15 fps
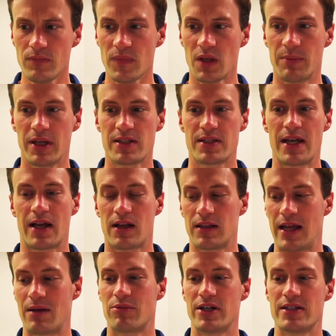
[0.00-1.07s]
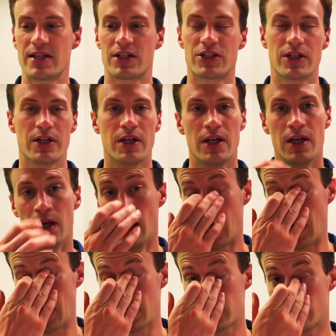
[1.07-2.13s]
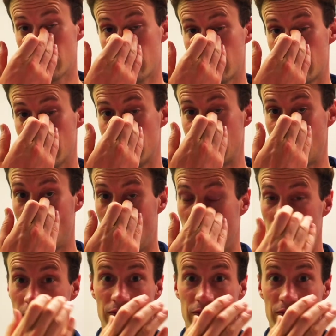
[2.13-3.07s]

because in that collaborate section, I ask students to say, well,